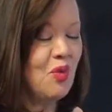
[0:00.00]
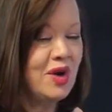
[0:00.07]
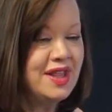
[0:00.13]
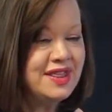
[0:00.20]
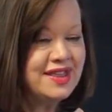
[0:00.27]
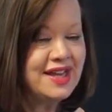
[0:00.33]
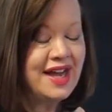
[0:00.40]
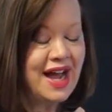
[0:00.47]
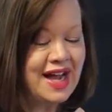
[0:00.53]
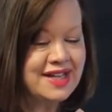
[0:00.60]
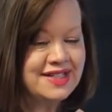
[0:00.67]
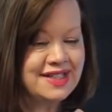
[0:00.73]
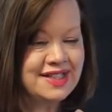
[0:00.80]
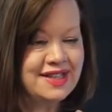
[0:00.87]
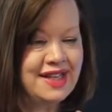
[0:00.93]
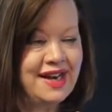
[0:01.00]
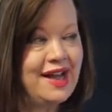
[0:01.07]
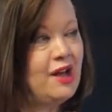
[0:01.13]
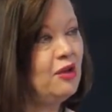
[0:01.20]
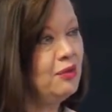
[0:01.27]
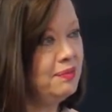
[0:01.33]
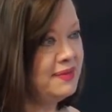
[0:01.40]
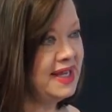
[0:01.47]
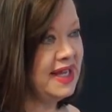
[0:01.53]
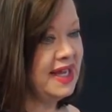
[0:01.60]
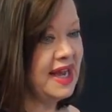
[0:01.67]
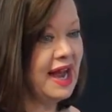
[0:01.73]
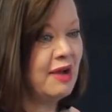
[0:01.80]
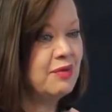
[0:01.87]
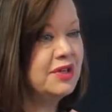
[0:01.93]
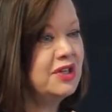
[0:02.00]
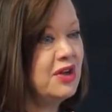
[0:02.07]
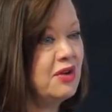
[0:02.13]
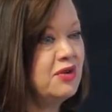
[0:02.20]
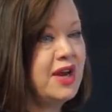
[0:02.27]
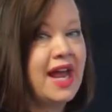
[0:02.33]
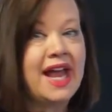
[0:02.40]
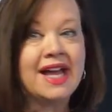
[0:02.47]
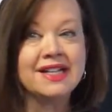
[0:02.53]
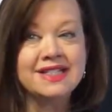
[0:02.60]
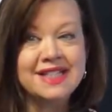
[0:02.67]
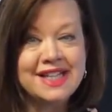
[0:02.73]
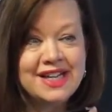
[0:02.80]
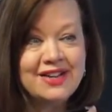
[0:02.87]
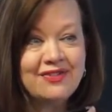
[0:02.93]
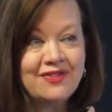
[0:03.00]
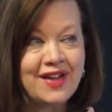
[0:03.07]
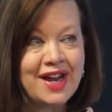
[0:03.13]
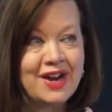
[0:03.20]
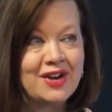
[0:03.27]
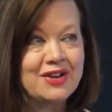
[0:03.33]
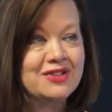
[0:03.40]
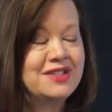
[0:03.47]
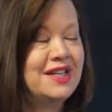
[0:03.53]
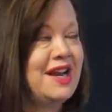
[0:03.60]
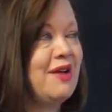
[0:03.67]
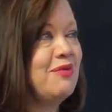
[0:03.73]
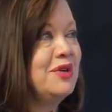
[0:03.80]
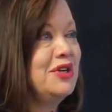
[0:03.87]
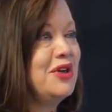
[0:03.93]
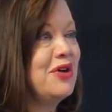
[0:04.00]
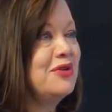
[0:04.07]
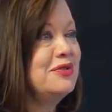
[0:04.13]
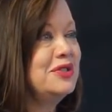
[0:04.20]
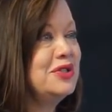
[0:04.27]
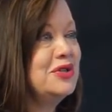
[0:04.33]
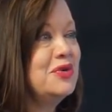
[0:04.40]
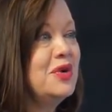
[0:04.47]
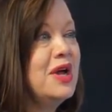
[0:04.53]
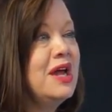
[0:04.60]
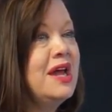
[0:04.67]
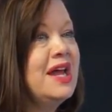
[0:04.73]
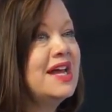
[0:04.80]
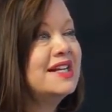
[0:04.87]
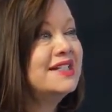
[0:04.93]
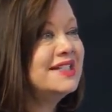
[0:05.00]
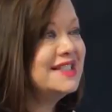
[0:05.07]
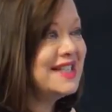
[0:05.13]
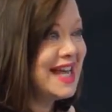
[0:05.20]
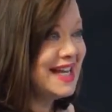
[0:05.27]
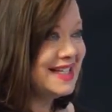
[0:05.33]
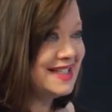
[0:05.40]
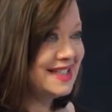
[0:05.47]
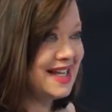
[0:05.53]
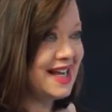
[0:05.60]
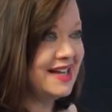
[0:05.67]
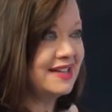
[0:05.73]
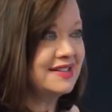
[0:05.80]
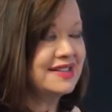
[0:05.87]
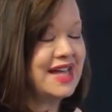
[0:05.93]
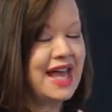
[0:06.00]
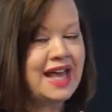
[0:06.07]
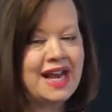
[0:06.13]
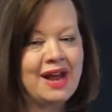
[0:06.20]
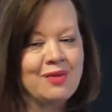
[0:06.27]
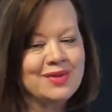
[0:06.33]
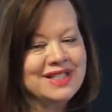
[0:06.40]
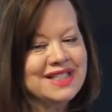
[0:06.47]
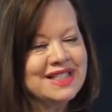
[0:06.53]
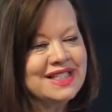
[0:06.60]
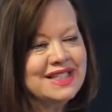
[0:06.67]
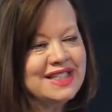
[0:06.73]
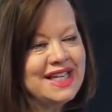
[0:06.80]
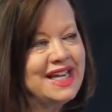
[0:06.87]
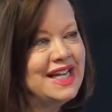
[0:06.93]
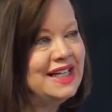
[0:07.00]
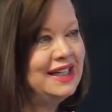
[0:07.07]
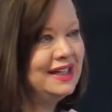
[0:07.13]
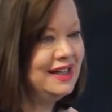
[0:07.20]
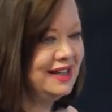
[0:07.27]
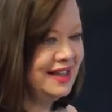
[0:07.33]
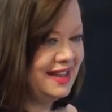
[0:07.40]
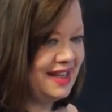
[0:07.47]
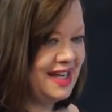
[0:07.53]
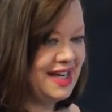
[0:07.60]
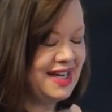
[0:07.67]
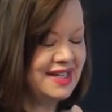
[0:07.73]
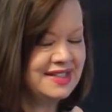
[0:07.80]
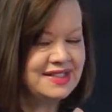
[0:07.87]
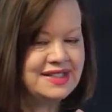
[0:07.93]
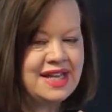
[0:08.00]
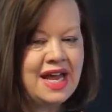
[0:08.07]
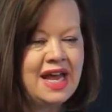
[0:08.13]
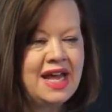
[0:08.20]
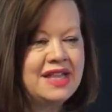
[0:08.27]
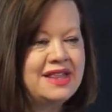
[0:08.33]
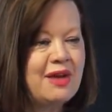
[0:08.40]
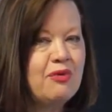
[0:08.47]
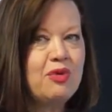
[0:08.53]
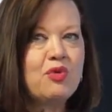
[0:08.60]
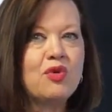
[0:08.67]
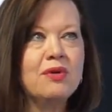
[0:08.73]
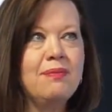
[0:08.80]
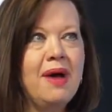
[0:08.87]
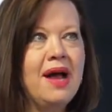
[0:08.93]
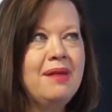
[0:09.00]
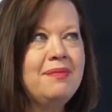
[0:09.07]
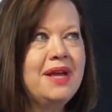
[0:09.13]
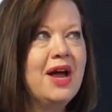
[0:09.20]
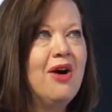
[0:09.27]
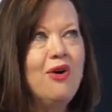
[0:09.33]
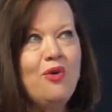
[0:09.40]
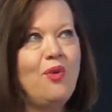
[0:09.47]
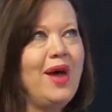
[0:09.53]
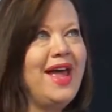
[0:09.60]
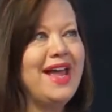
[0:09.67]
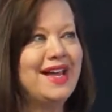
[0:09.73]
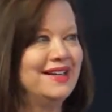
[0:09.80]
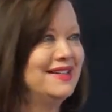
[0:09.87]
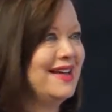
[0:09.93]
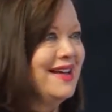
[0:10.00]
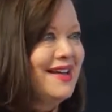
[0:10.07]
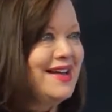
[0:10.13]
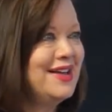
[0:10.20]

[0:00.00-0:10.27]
One thing I did that helped me, I would go to antique fairs and I would go to estate sales and I would see little things that would remind me, oh, wait,